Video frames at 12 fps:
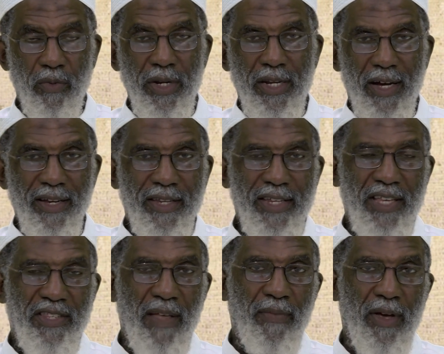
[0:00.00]
because we need to
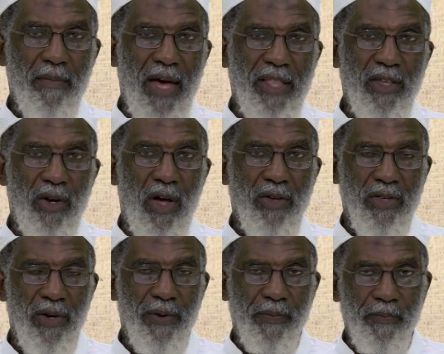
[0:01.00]
understand something about that
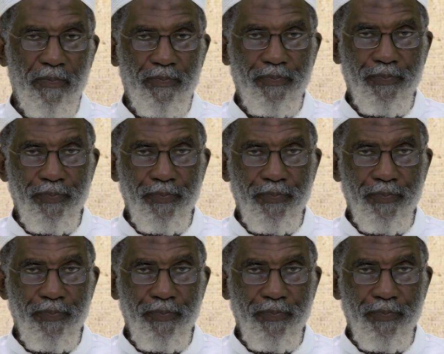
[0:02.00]
also.